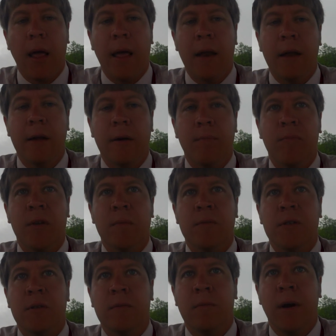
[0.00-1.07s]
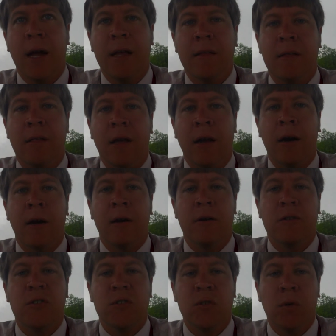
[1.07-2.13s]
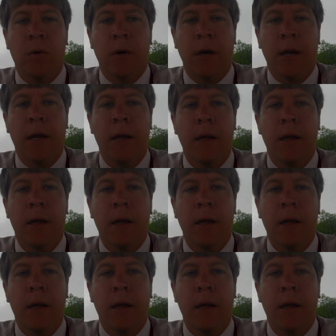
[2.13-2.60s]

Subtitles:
and helped them to write their story.